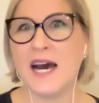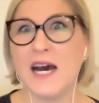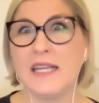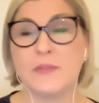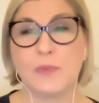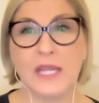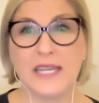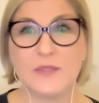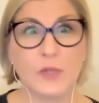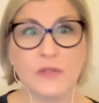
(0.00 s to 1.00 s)
It's a
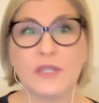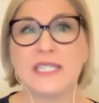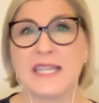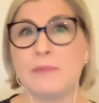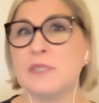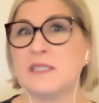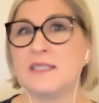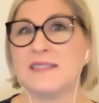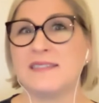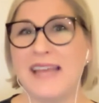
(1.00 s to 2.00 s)
place where you're accepted
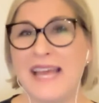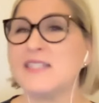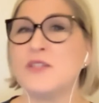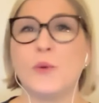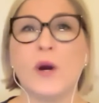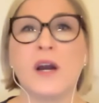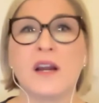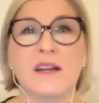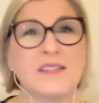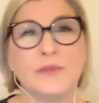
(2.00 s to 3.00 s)
as you
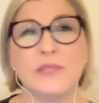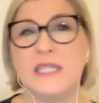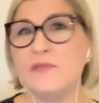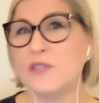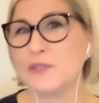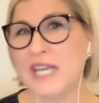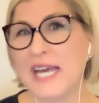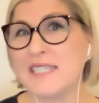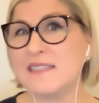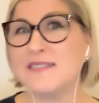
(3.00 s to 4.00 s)
are. You leave your
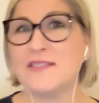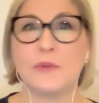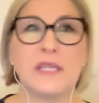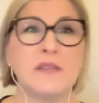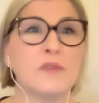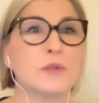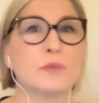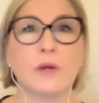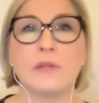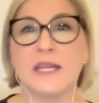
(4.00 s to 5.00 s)
titles, you leave your
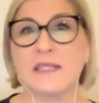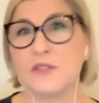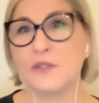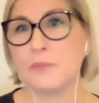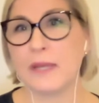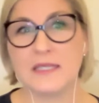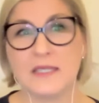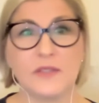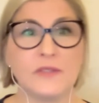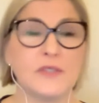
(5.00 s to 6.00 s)
Rolex, your
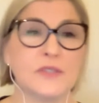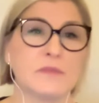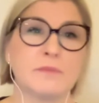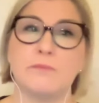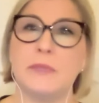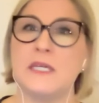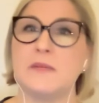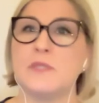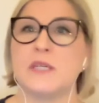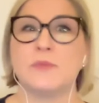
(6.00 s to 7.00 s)
bicycle, your
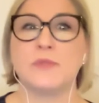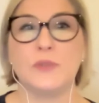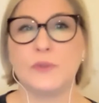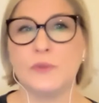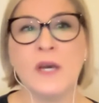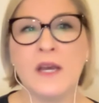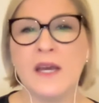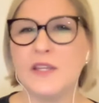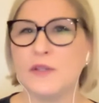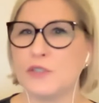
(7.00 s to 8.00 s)
BMW,
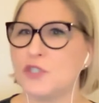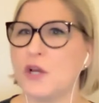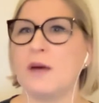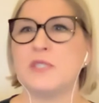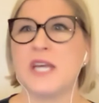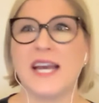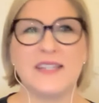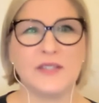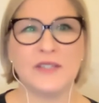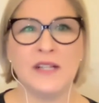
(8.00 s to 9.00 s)
your job
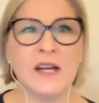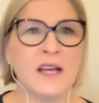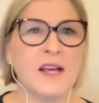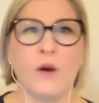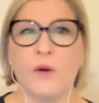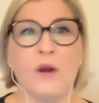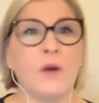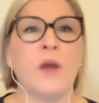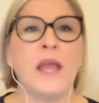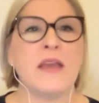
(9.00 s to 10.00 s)
title,
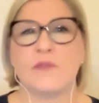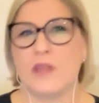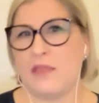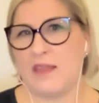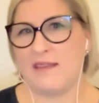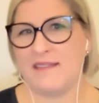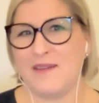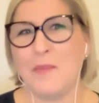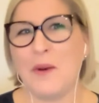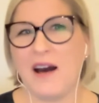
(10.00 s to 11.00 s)
everything
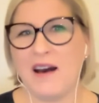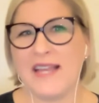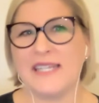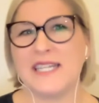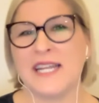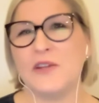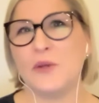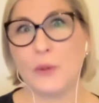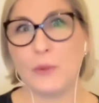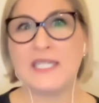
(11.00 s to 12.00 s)
behind. And you
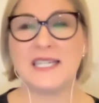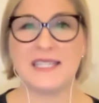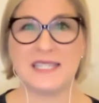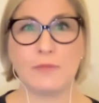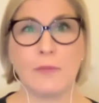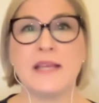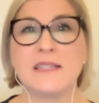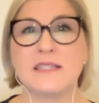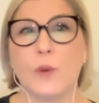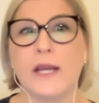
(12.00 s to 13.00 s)
go into this
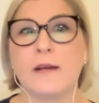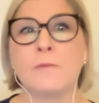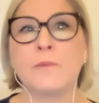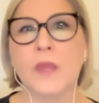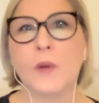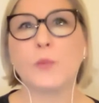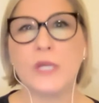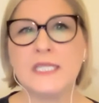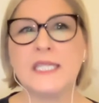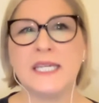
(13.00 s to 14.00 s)
space where
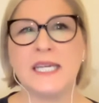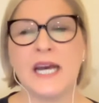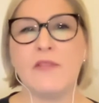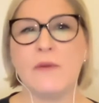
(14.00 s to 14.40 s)
really the